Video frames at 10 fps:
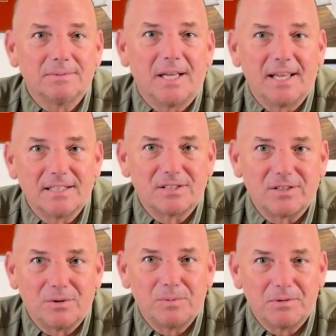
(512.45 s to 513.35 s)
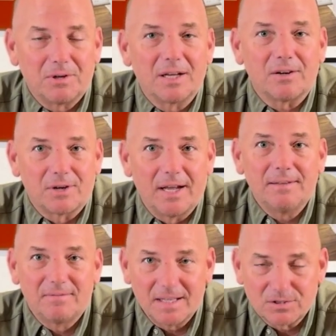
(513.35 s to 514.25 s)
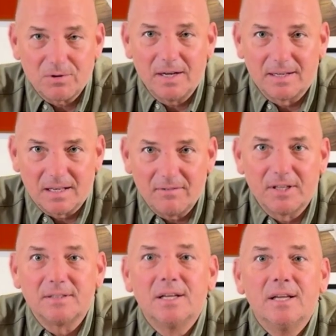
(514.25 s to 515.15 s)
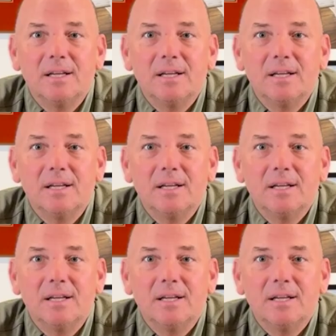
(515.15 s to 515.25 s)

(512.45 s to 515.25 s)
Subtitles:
And so we were like, okay, that's great, love it.